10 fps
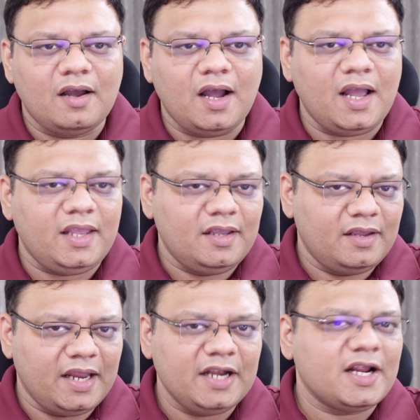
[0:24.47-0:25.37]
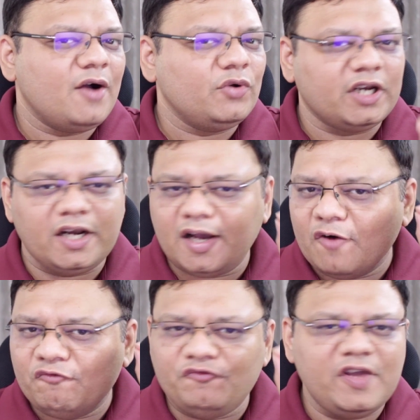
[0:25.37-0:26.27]
I encountered
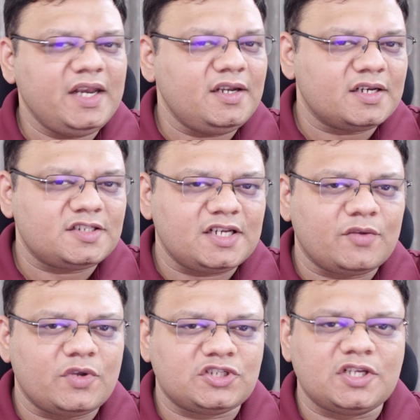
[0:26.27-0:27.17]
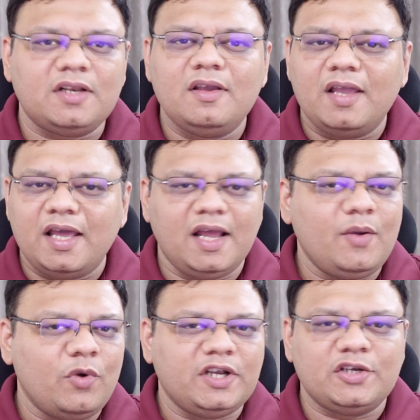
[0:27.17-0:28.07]
a very interesting question and I
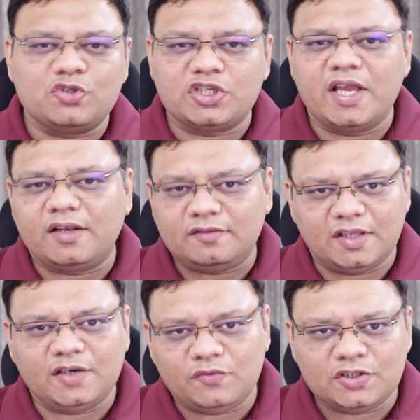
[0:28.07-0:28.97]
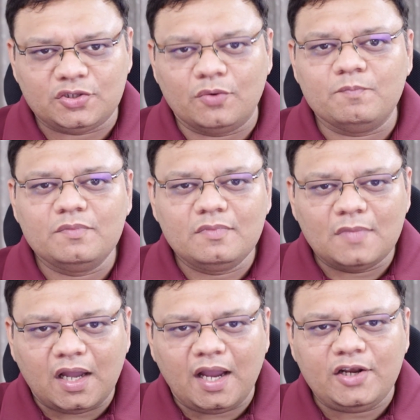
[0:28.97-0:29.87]
wanted to share that with you.
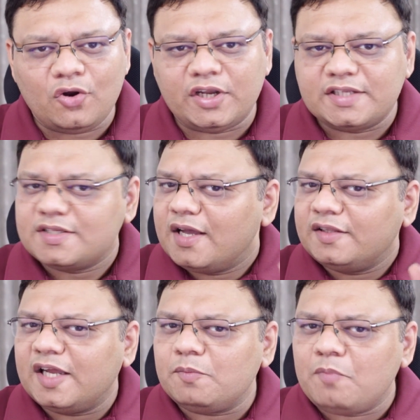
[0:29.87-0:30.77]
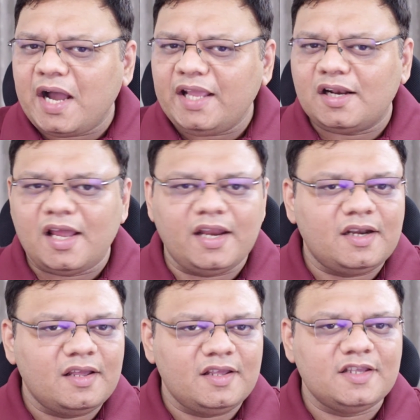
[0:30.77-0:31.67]
I noticed that my
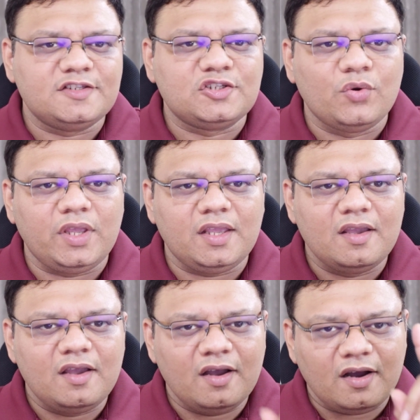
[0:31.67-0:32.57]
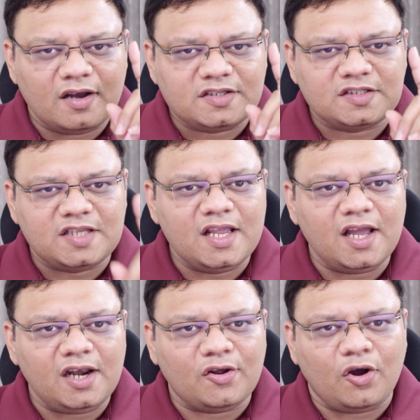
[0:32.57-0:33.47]
client is doing a
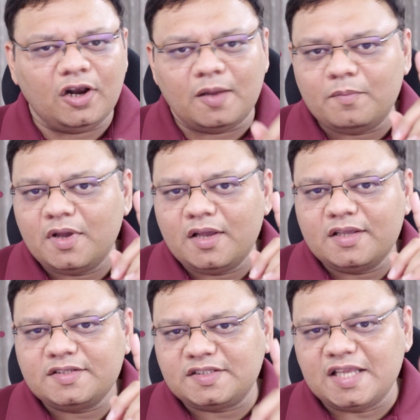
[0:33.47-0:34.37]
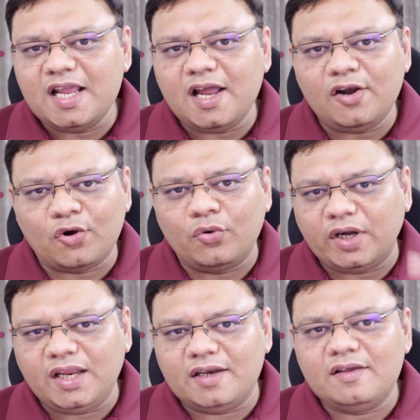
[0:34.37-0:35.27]
single column, single row
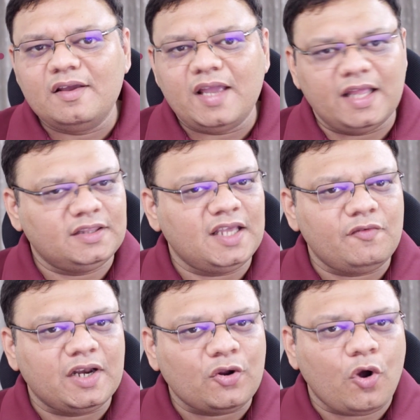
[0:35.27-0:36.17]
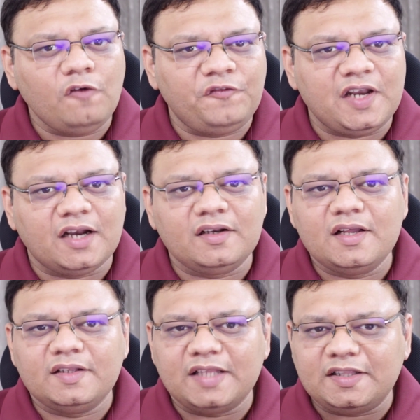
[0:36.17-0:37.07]
read and they were confident
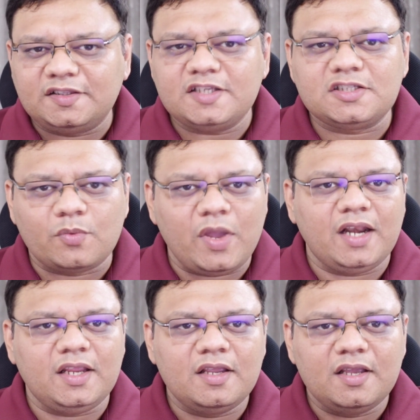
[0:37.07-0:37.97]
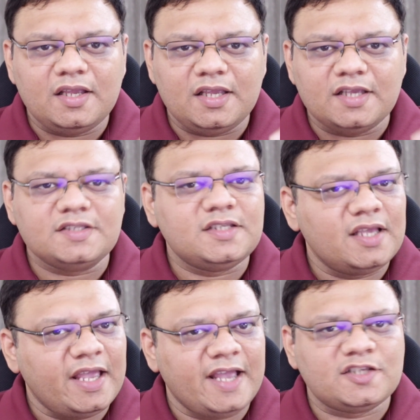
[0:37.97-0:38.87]
that this query is
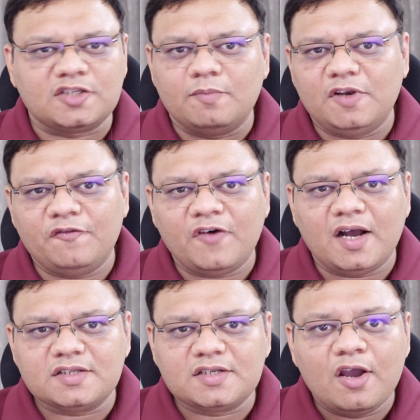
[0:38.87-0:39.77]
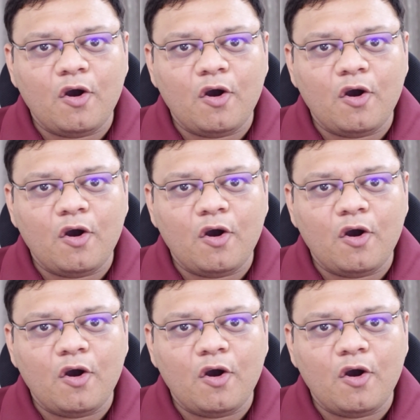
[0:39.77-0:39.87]
extremely fast.